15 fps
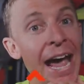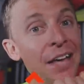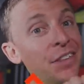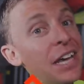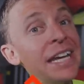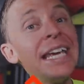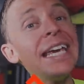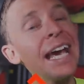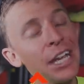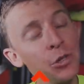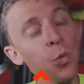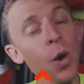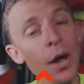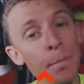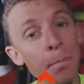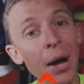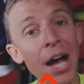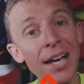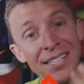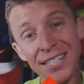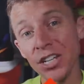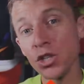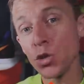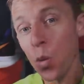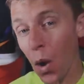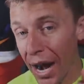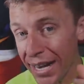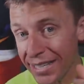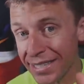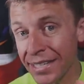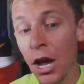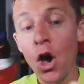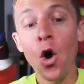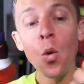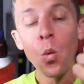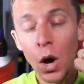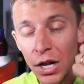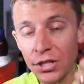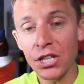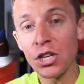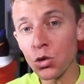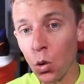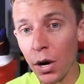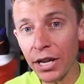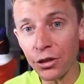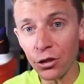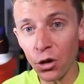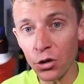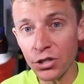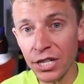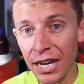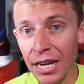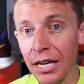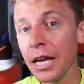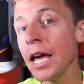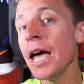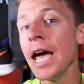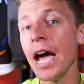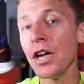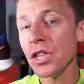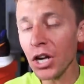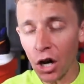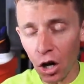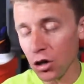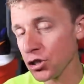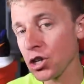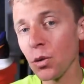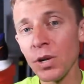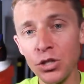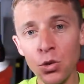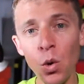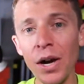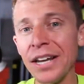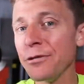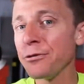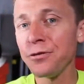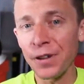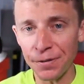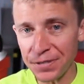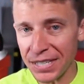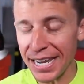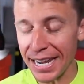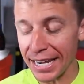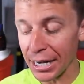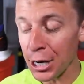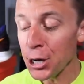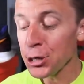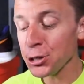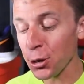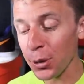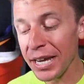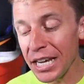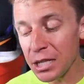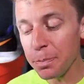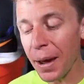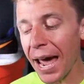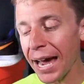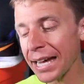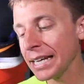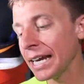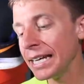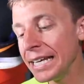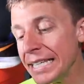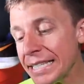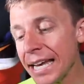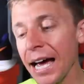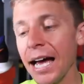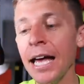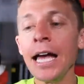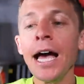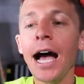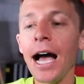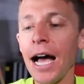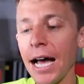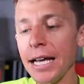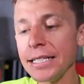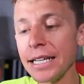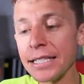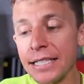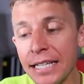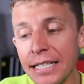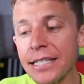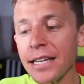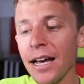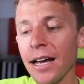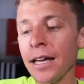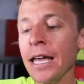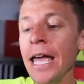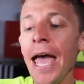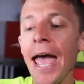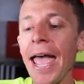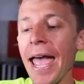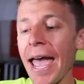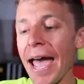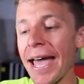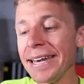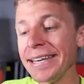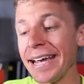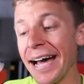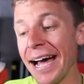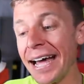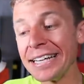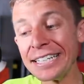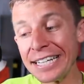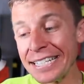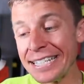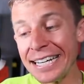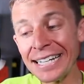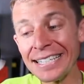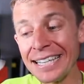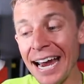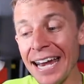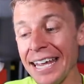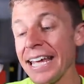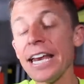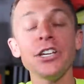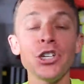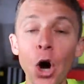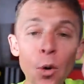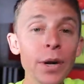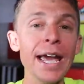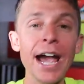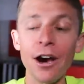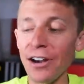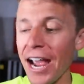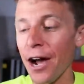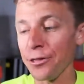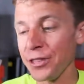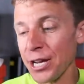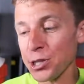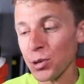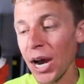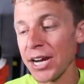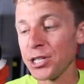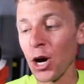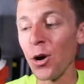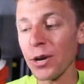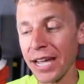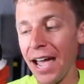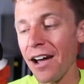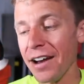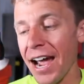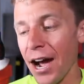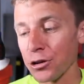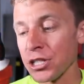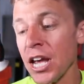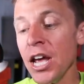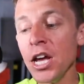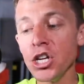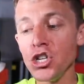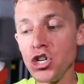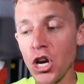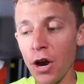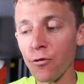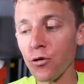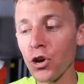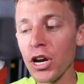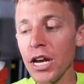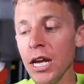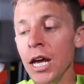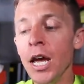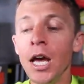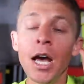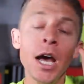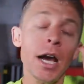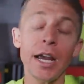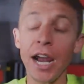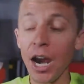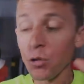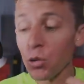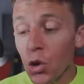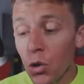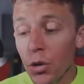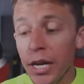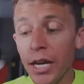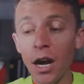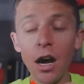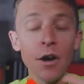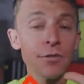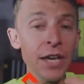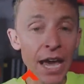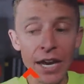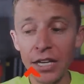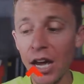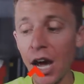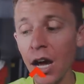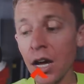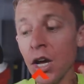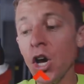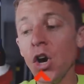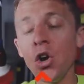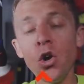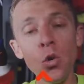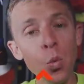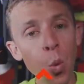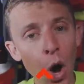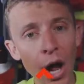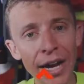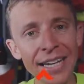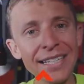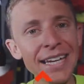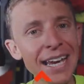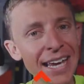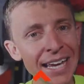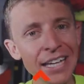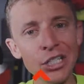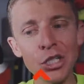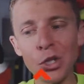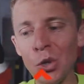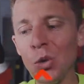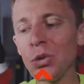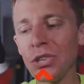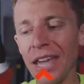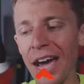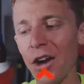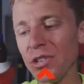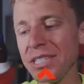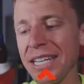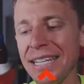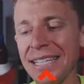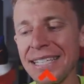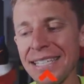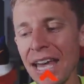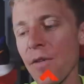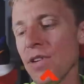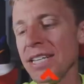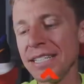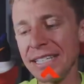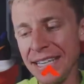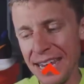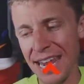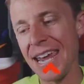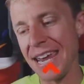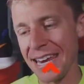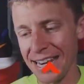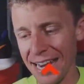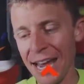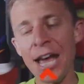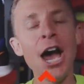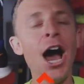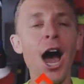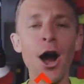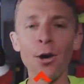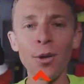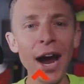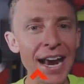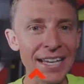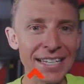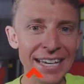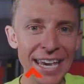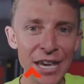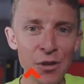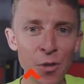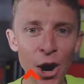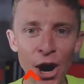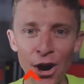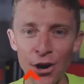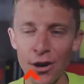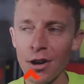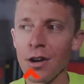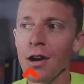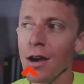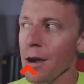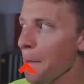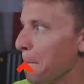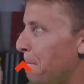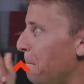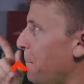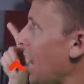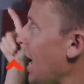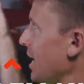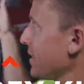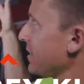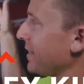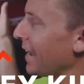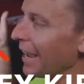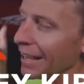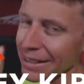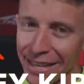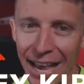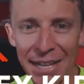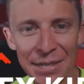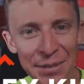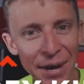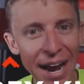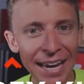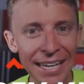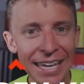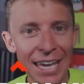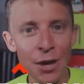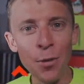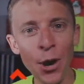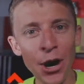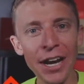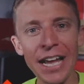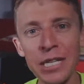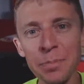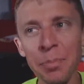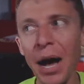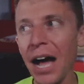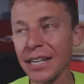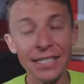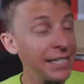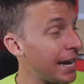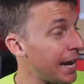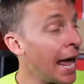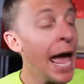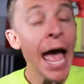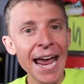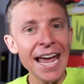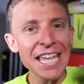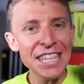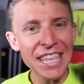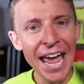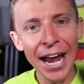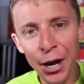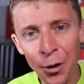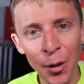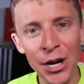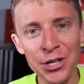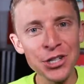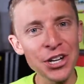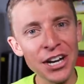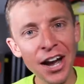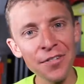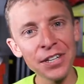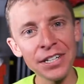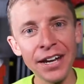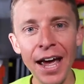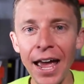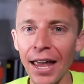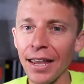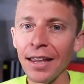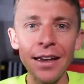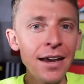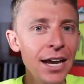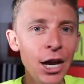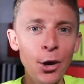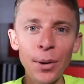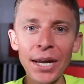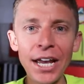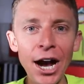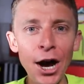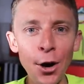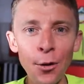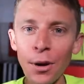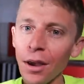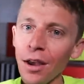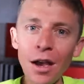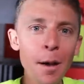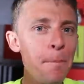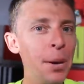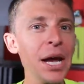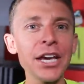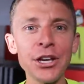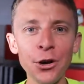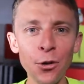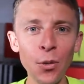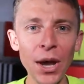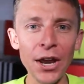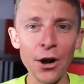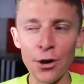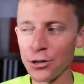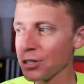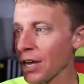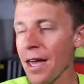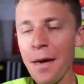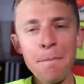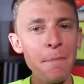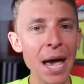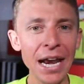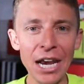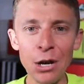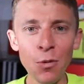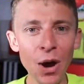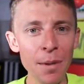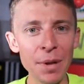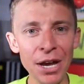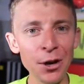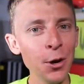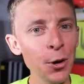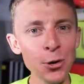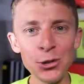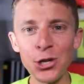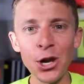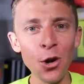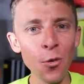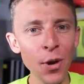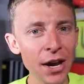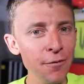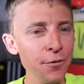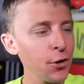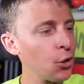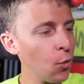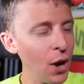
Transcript: And then he has won Boston twice, once in 2013 and then also in 2015. So he's back, Lelisa Desisa, and just exciting. And don't count out, that's right, don't count out Jeffrey Kairui of Kenya, who won it in 2017. All right, keyword Boston. That's right, keyword is Boston. And that question of the day, here we go. Pick your winners, men and women. Who's gonna win for the